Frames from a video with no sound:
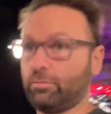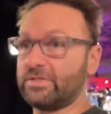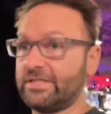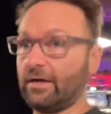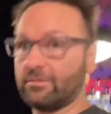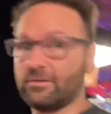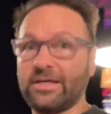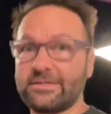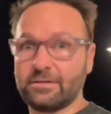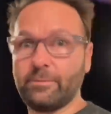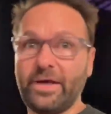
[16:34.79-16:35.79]
Was down to
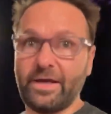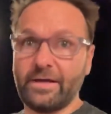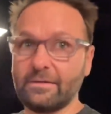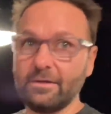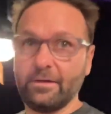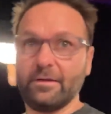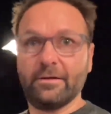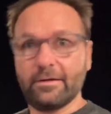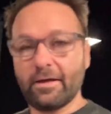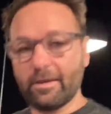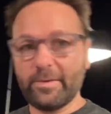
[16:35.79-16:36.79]
less than a bet.
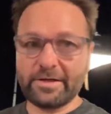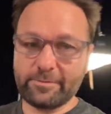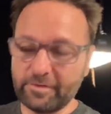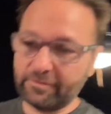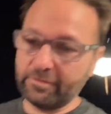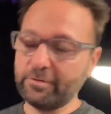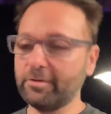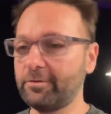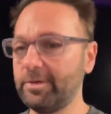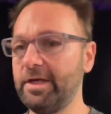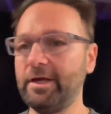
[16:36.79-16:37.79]
Got it back up to 2 to
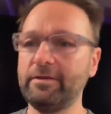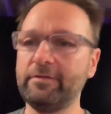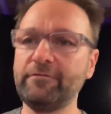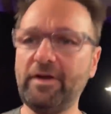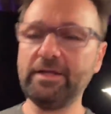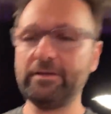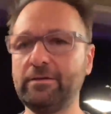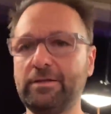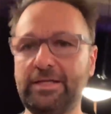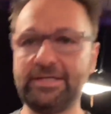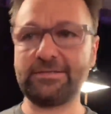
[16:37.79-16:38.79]
3. And then finally on
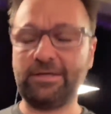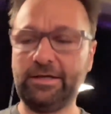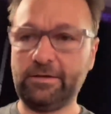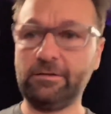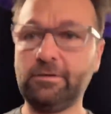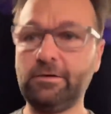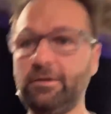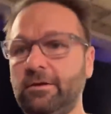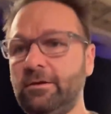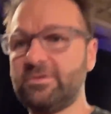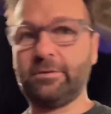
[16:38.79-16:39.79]
the last hand,
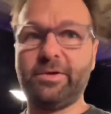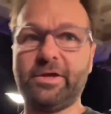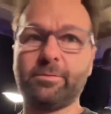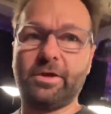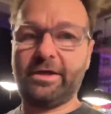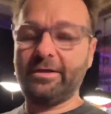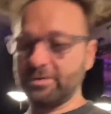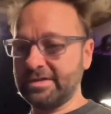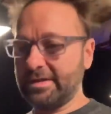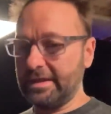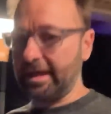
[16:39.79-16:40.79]
was in the big blind,
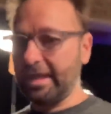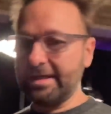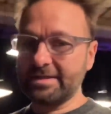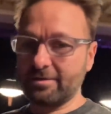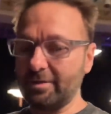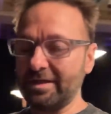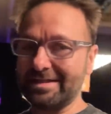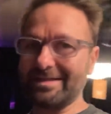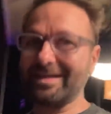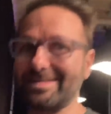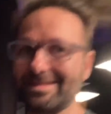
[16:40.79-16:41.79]
was the ace
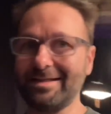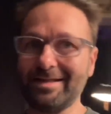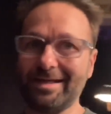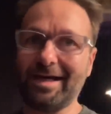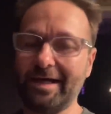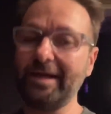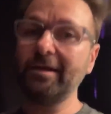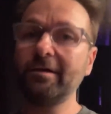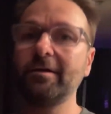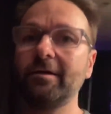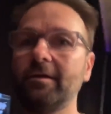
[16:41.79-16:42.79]

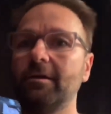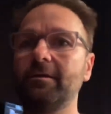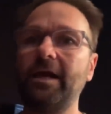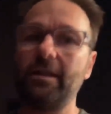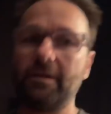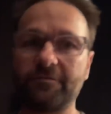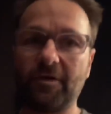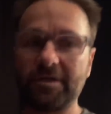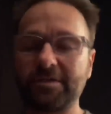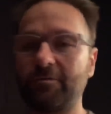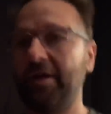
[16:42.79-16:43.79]
3-6-9. Alex
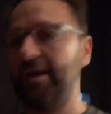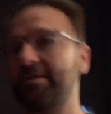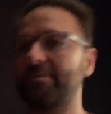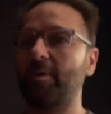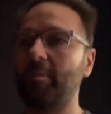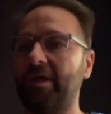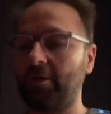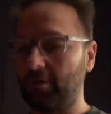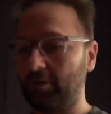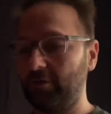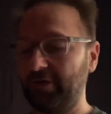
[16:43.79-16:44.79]
Foxen raised, small blind
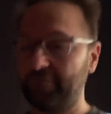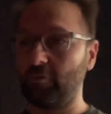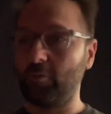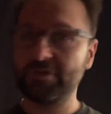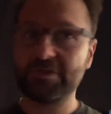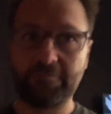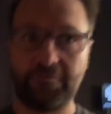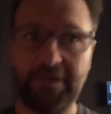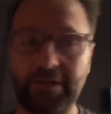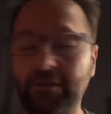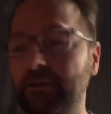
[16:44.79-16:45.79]
called. I, of course,
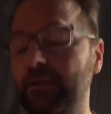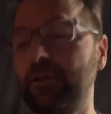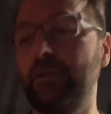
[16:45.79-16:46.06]
defend.